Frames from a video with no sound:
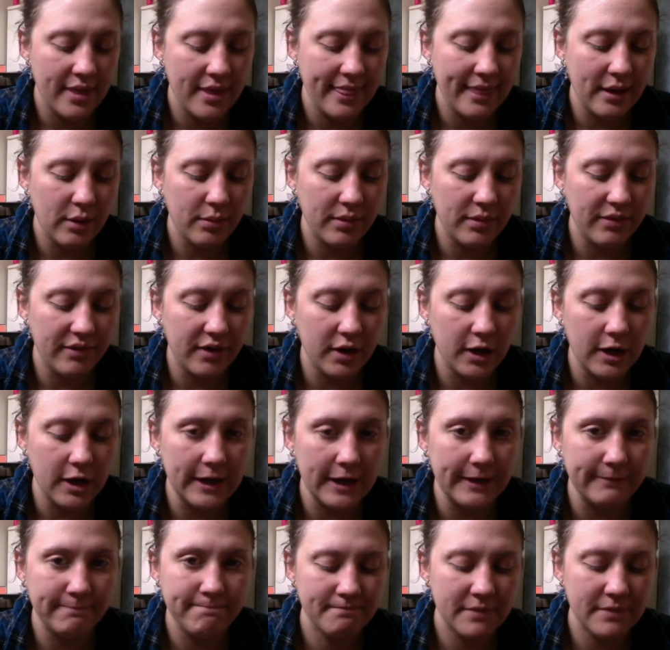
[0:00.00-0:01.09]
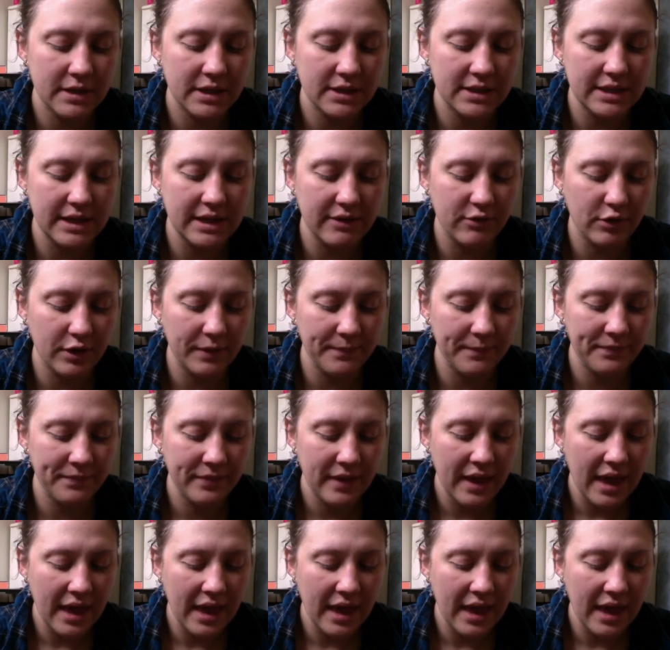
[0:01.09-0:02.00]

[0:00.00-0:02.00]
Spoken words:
That would be very unsavory.